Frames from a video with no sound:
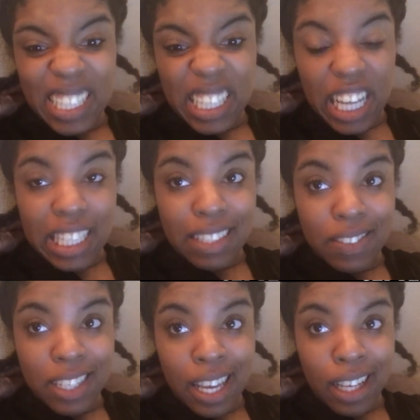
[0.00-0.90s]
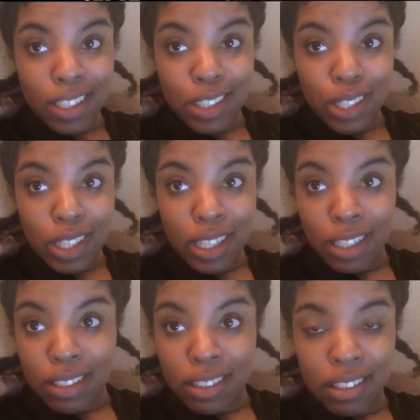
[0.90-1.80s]
lots of snacks,
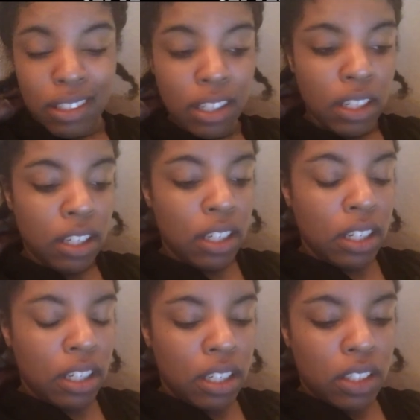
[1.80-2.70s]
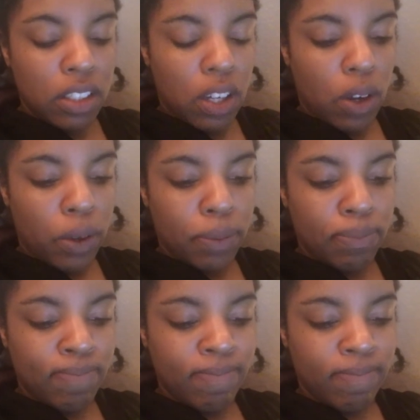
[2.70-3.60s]
cookies. So,
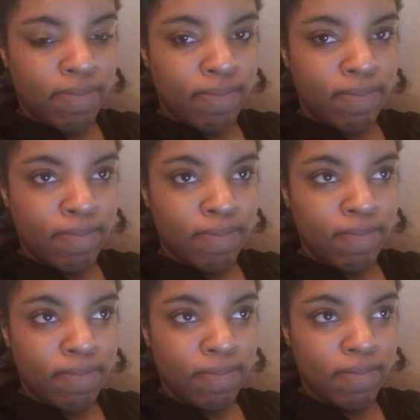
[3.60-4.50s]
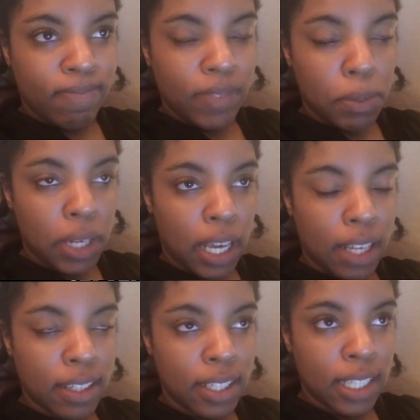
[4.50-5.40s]
I mean, I had
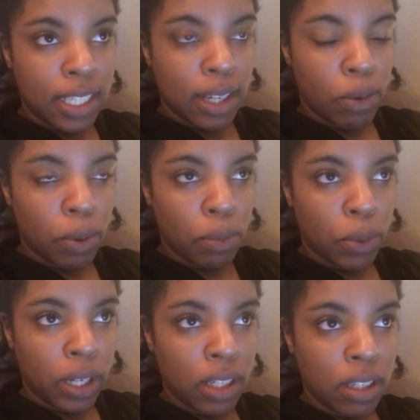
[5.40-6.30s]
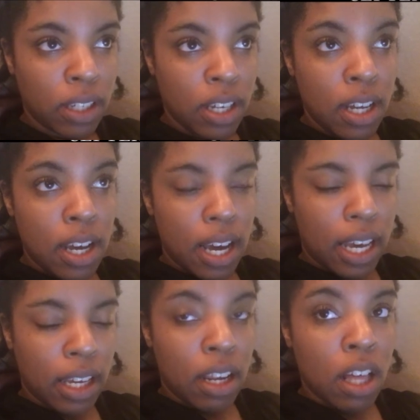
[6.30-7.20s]
tea at one point. I
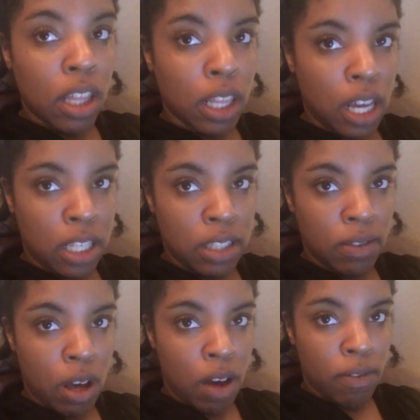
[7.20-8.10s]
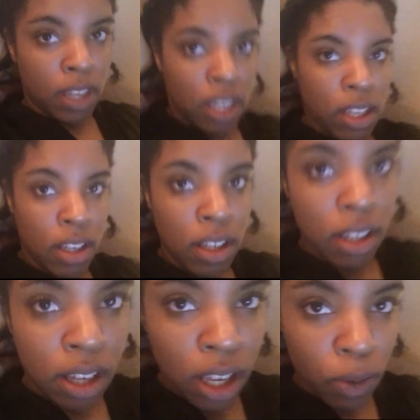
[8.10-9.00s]
had lots of coffee.
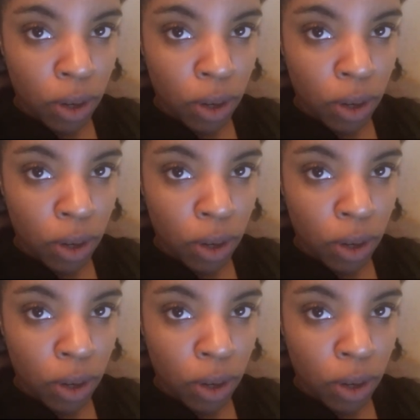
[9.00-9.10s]
And